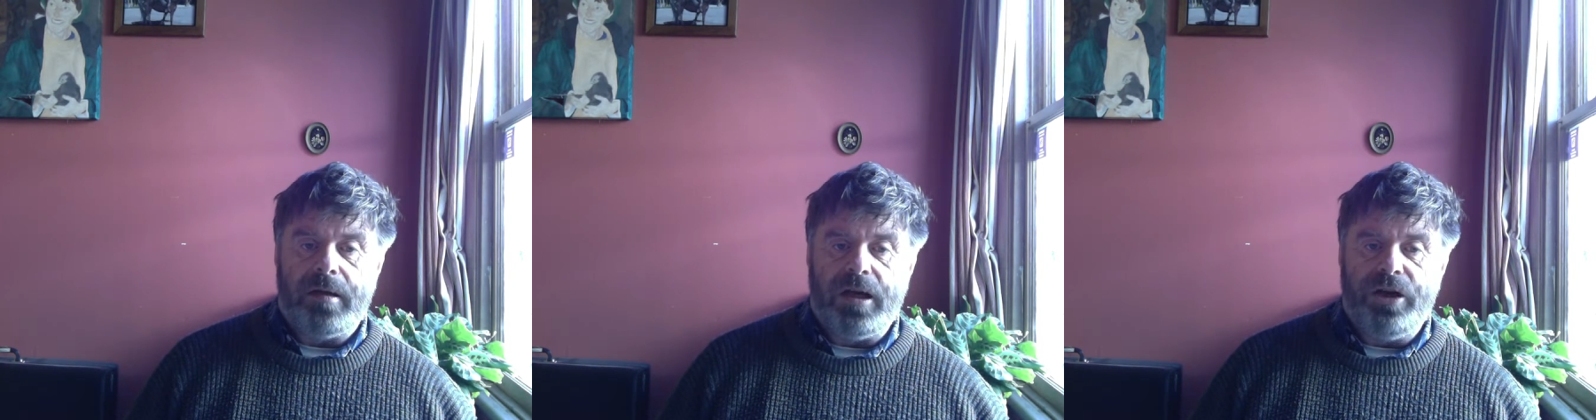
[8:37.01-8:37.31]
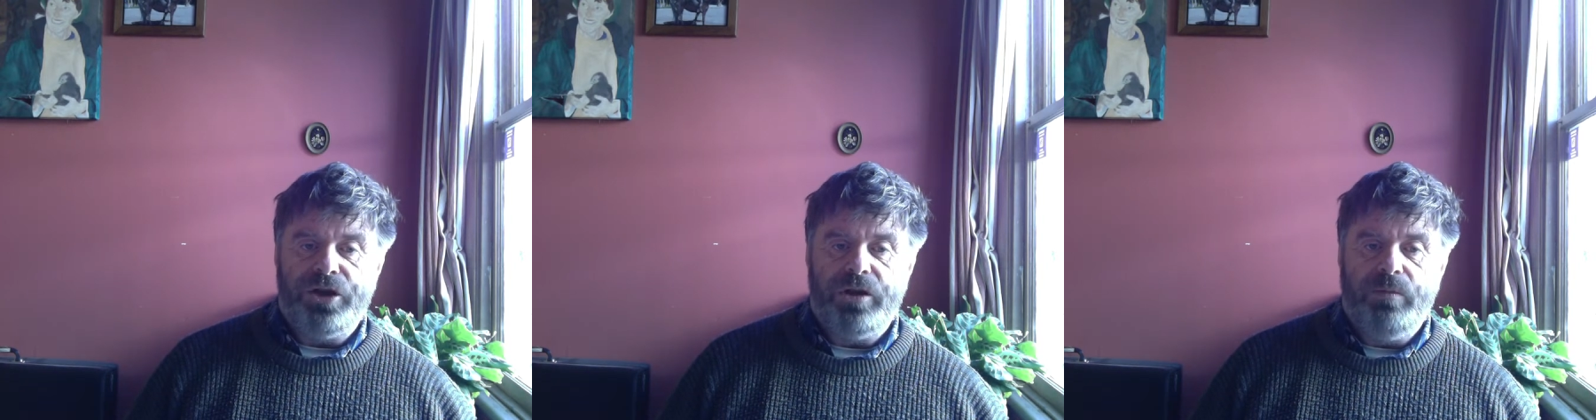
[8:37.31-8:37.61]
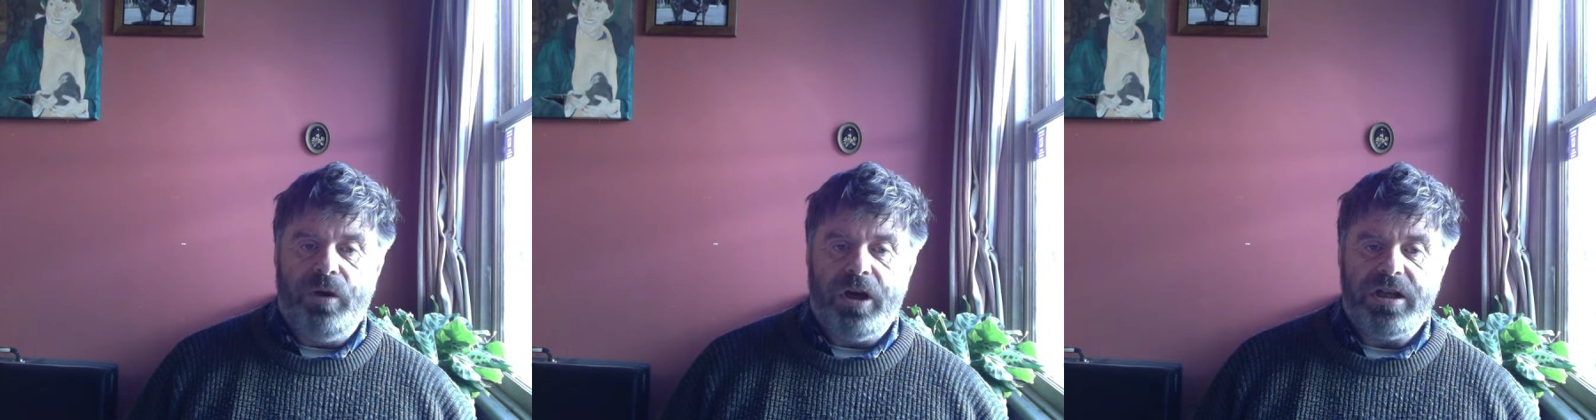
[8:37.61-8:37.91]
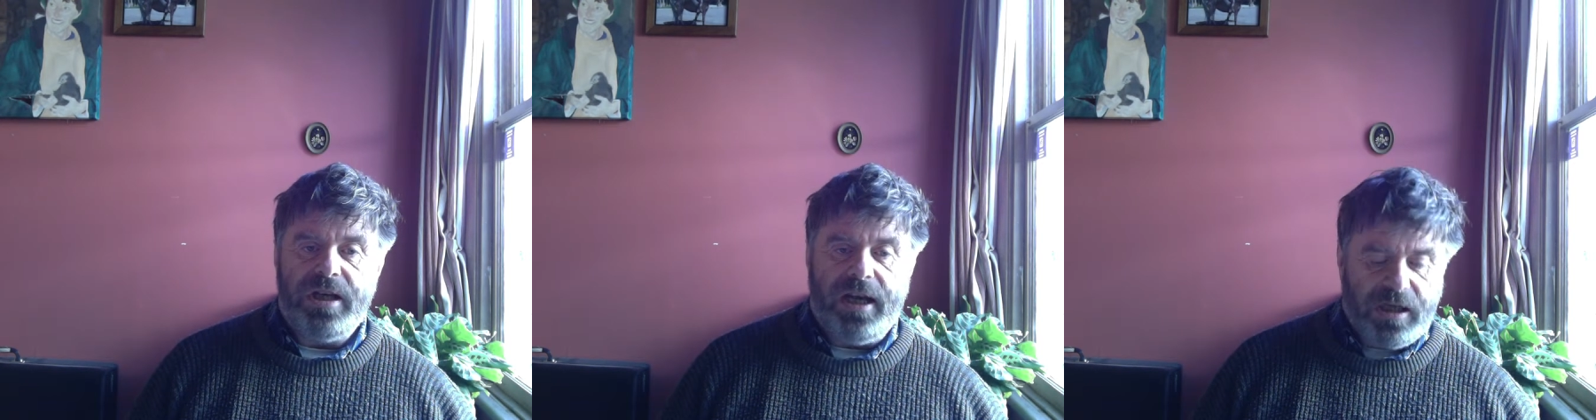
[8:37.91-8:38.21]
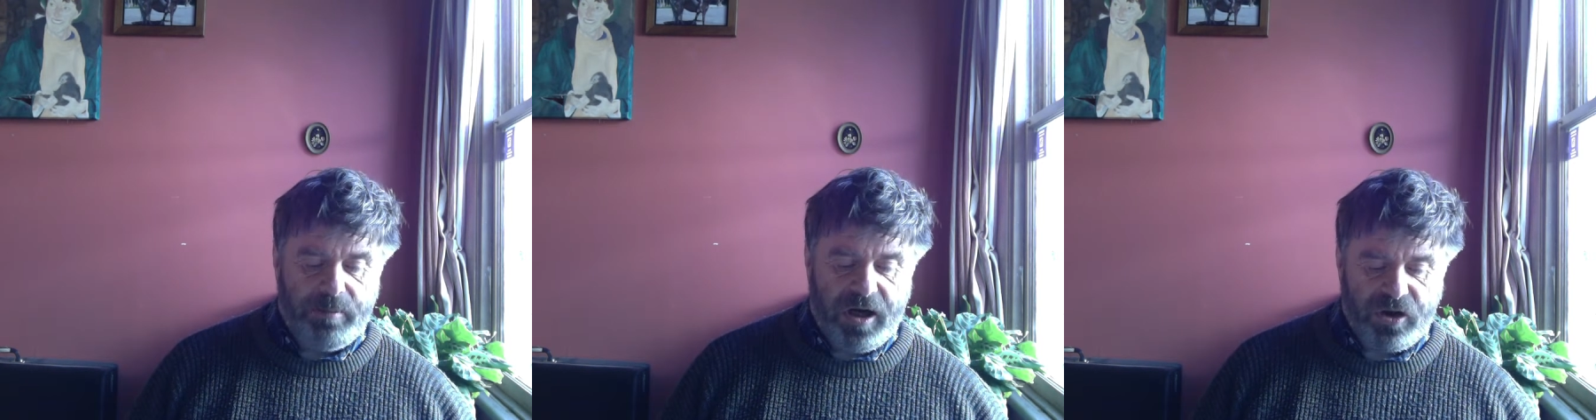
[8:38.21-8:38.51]
I used to work as an
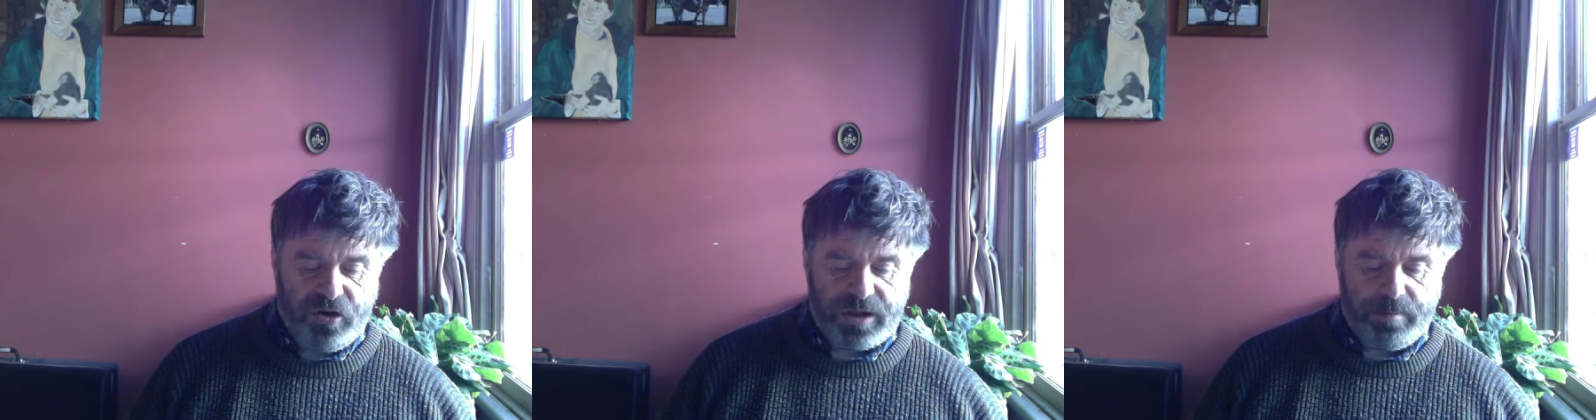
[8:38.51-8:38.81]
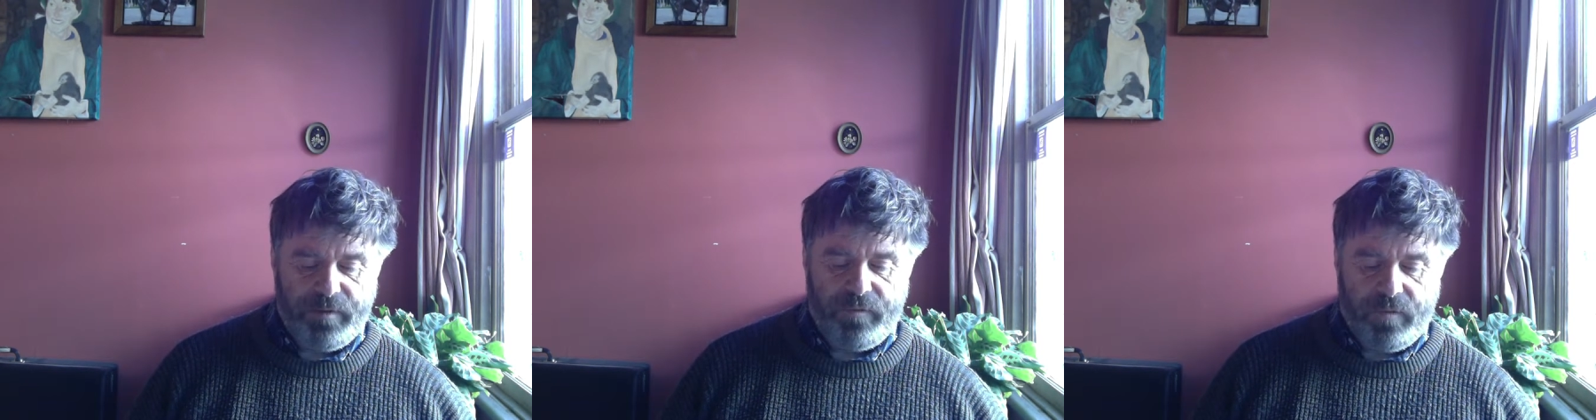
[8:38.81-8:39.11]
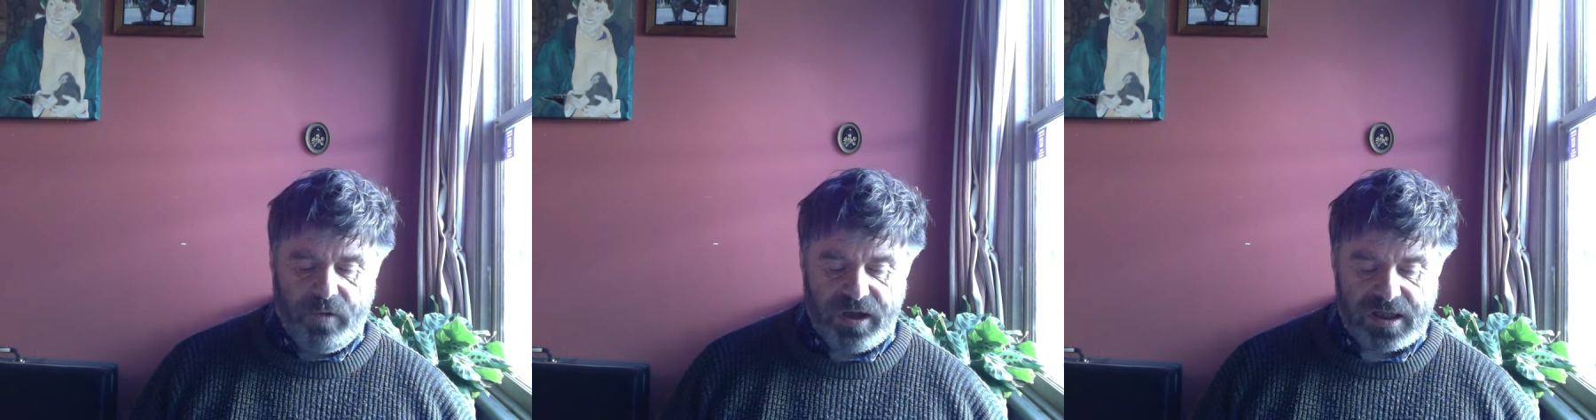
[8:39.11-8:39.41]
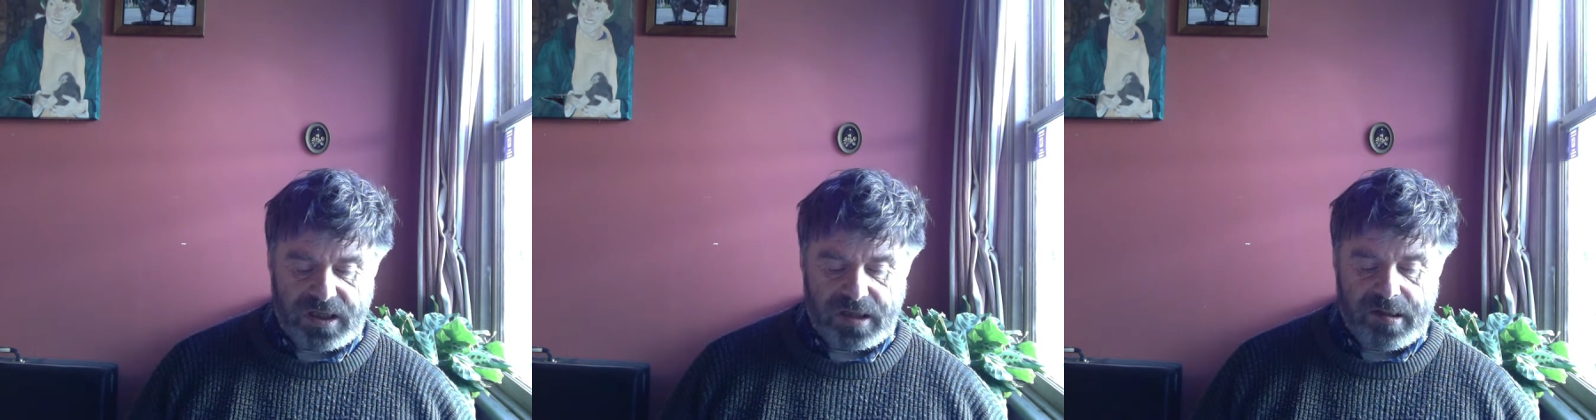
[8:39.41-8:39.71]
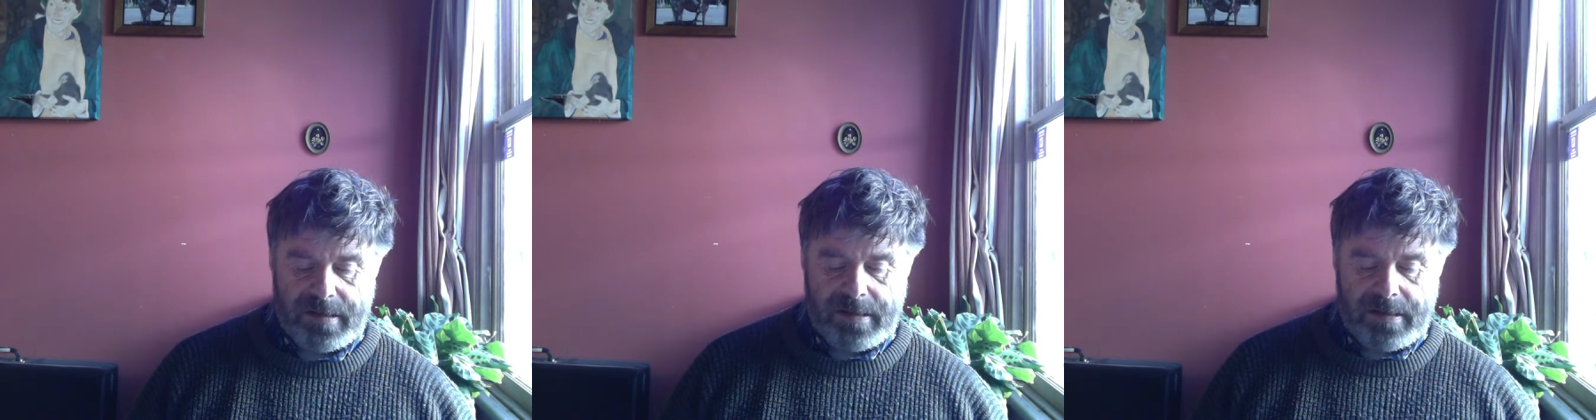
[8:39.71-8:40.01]
acupuncturist before this,
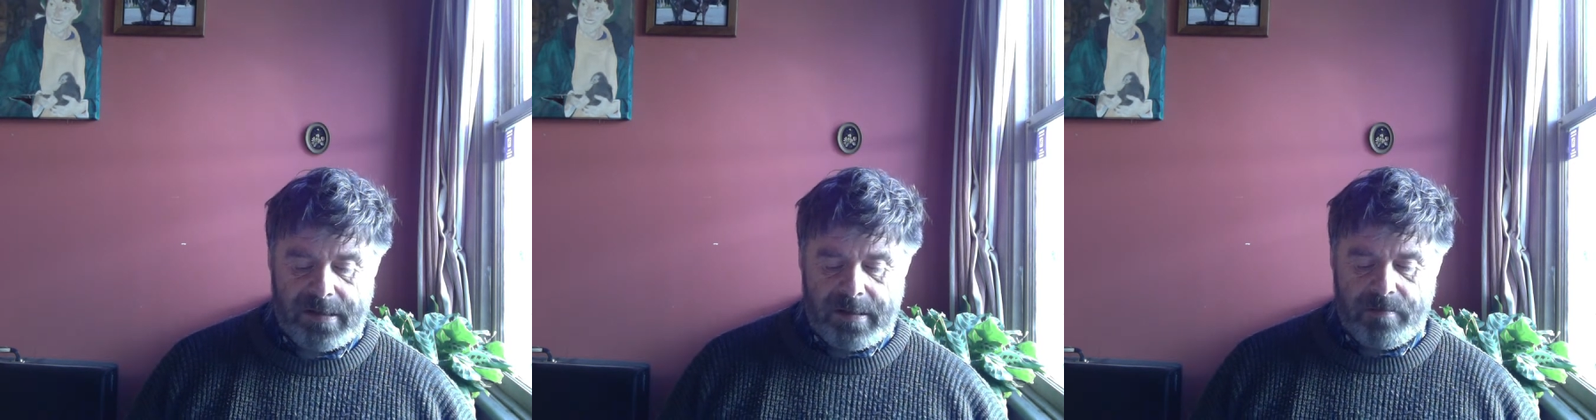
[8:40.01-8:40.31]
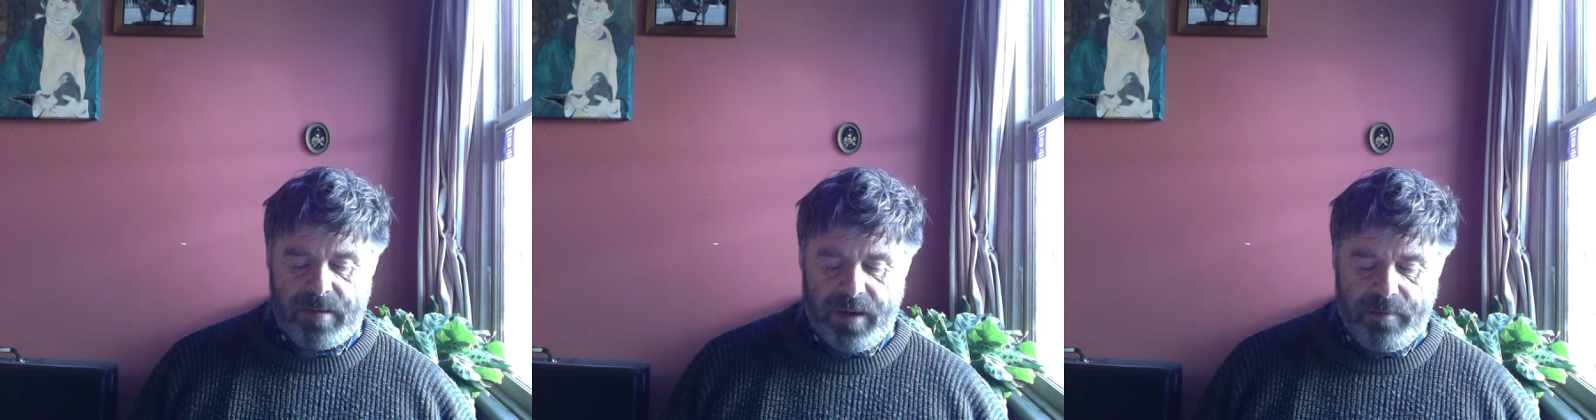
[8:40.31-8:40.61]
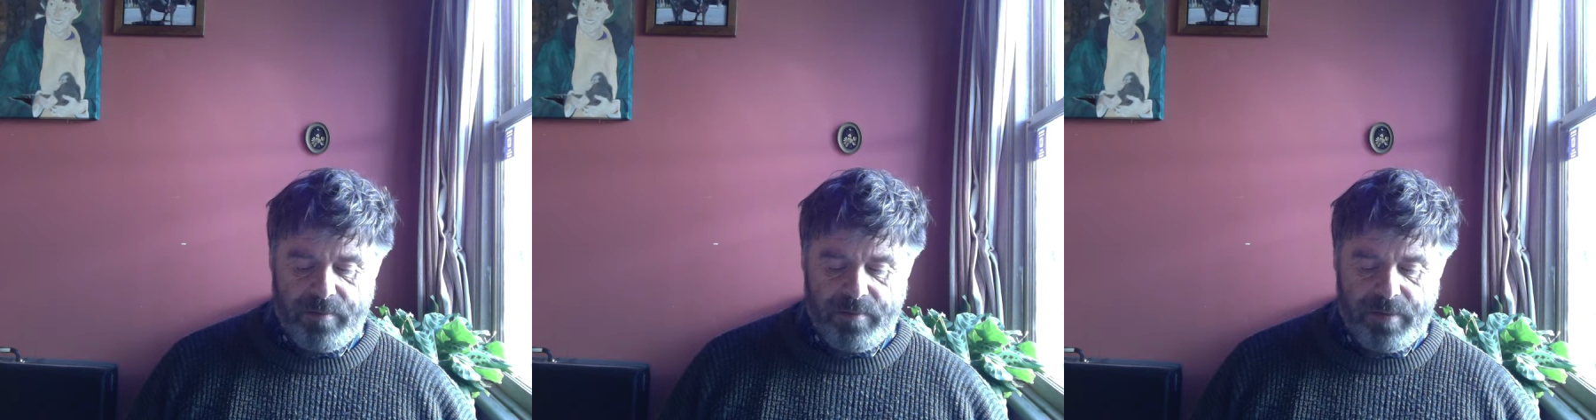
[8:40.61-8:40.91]
but my